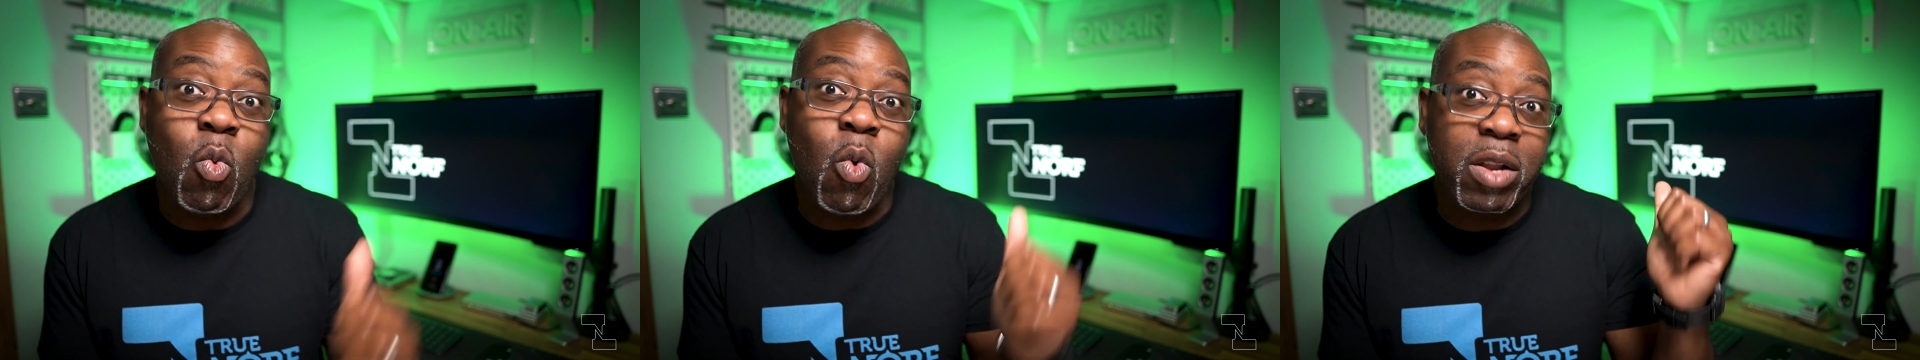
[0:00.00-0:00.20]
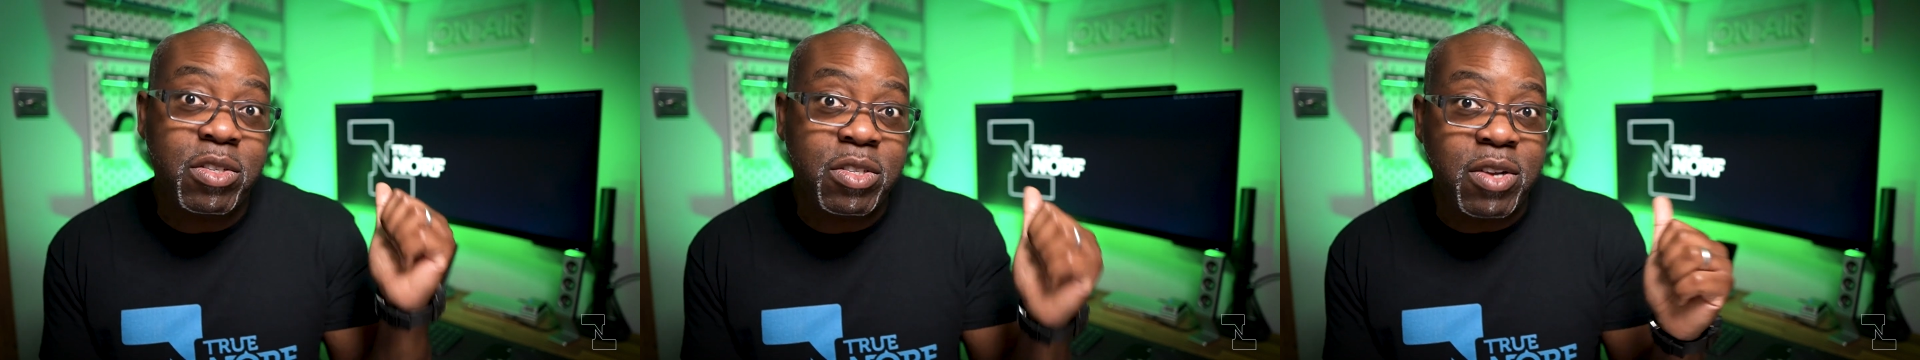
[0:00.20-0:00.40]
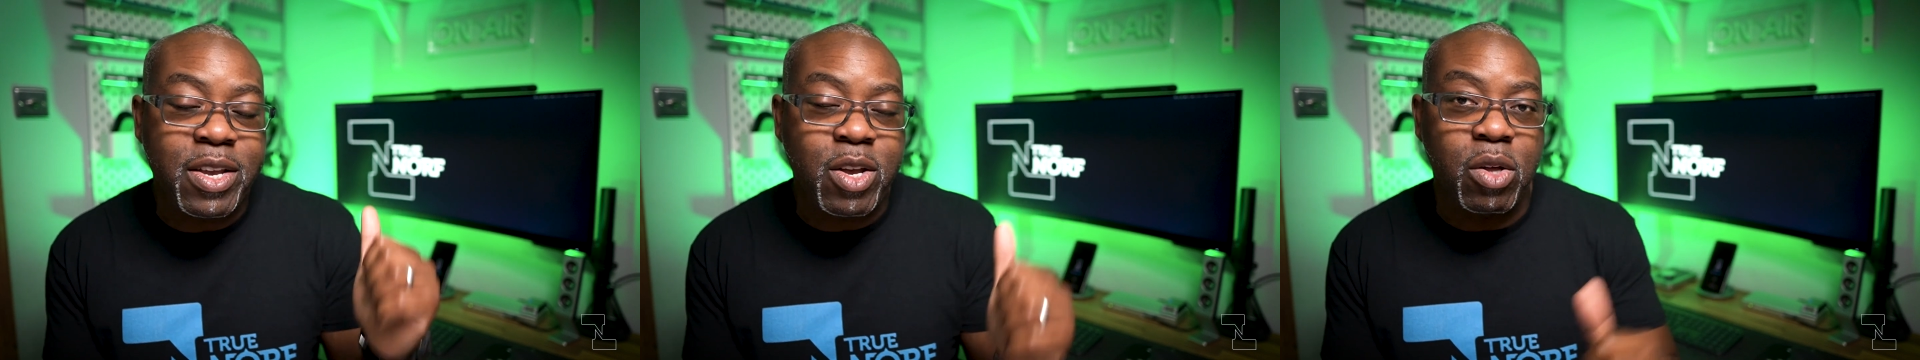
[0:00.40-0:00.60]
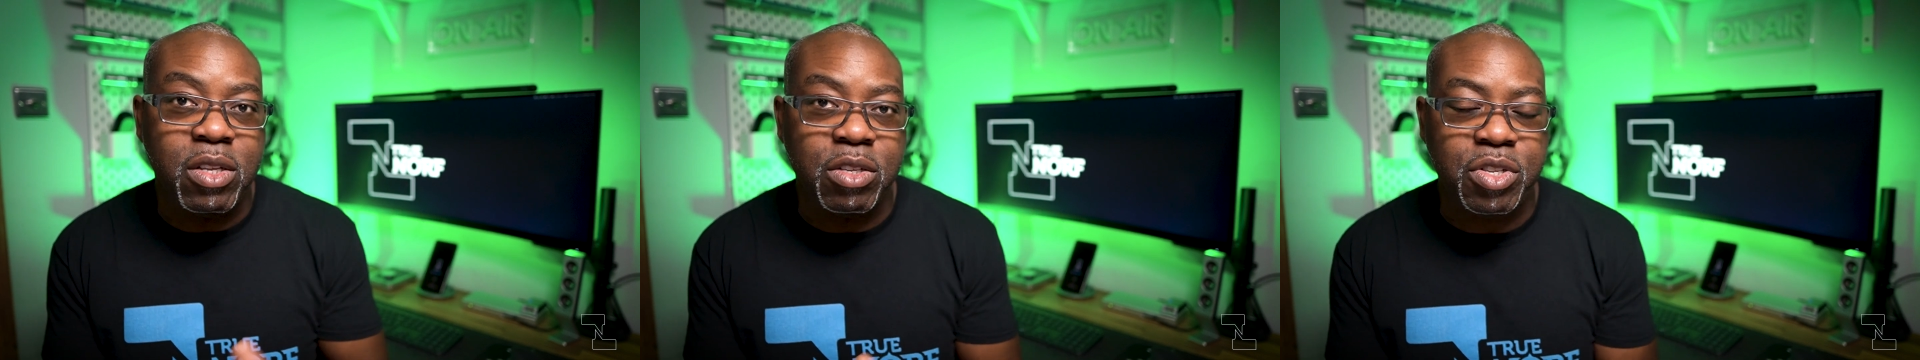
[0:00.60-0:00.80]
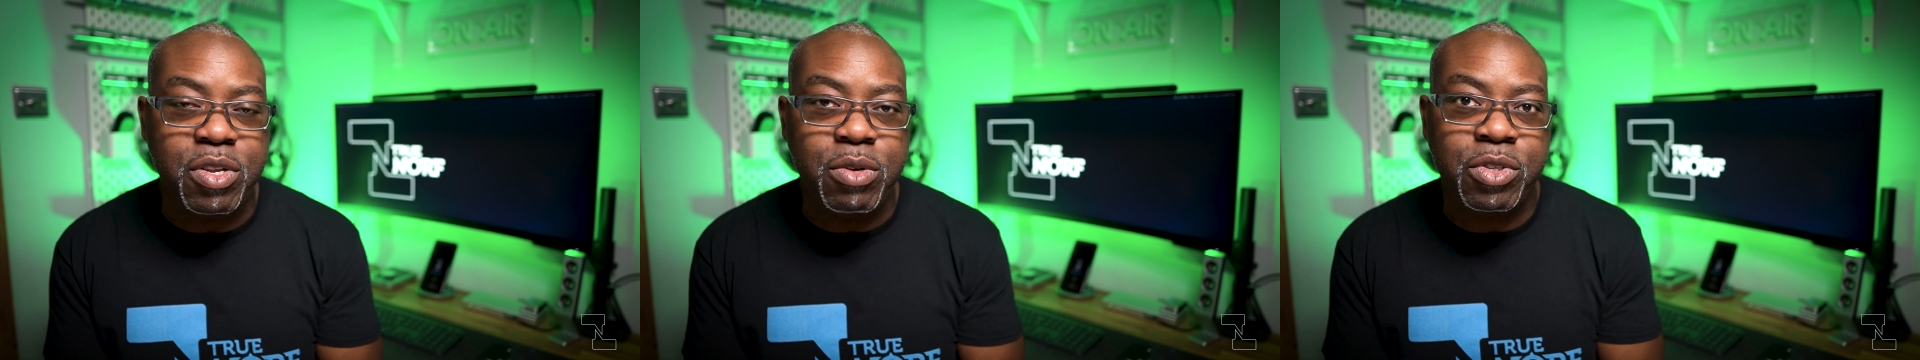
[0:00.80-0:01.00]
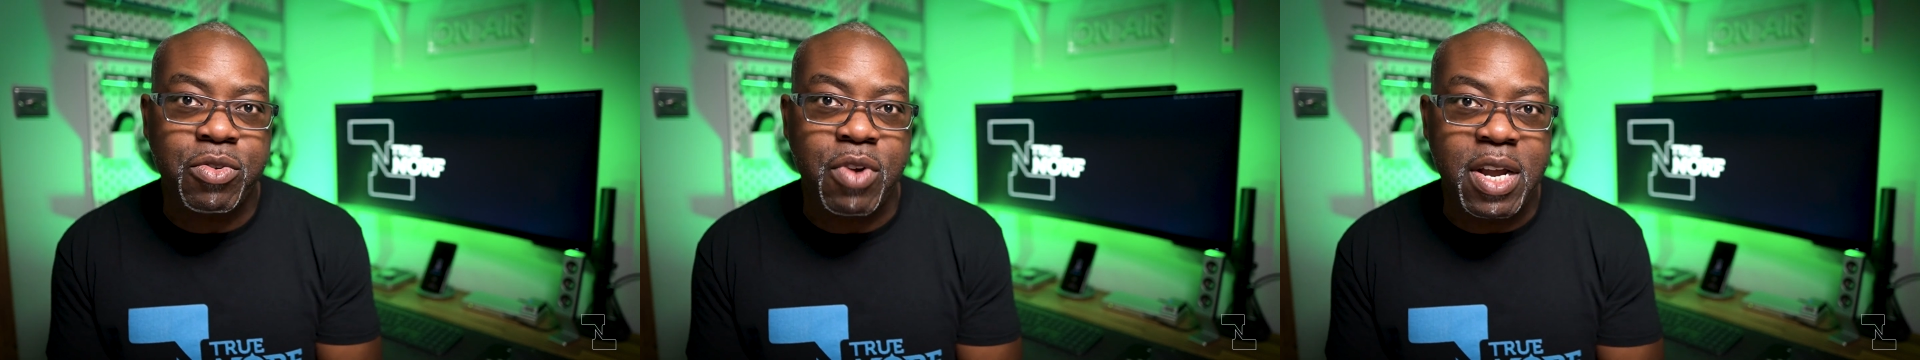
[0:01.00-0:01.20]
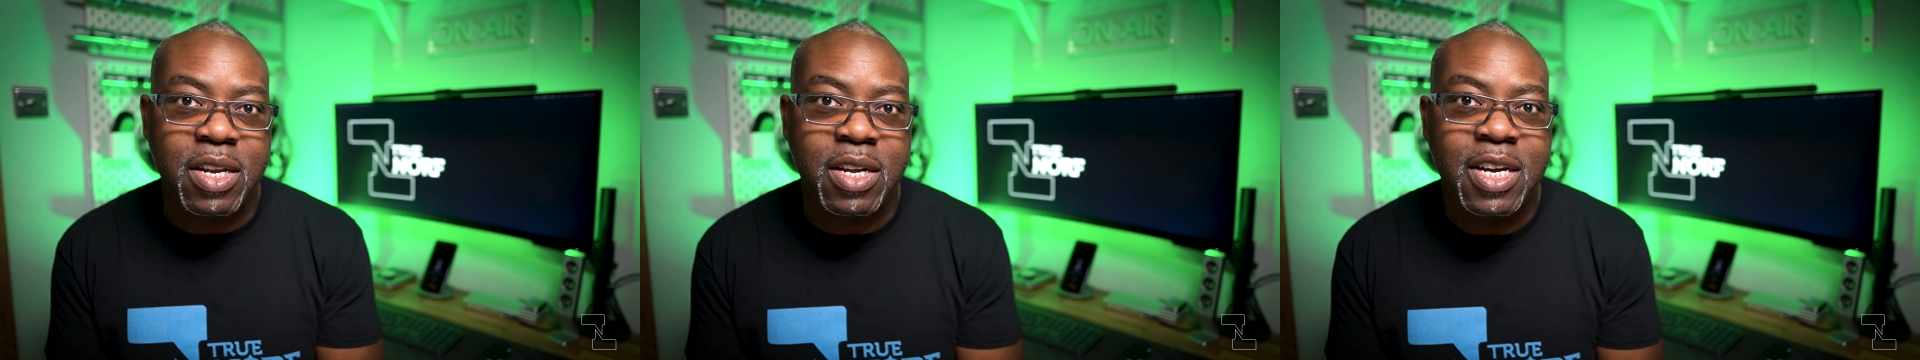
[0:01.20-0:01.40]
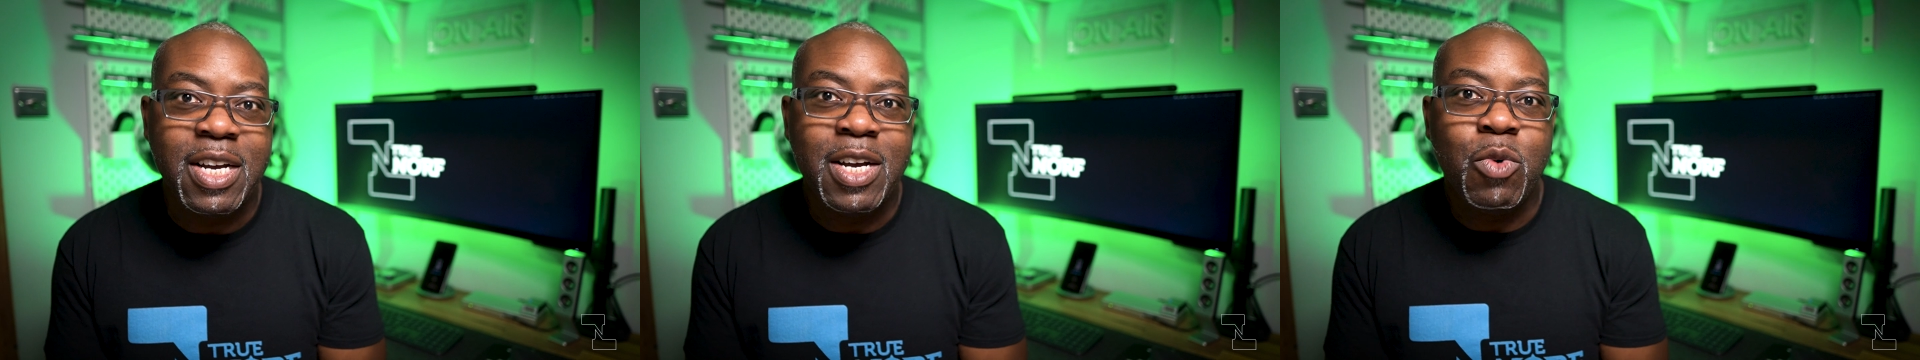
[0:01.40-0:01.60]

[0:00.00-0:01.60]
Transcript: once I got this new screen,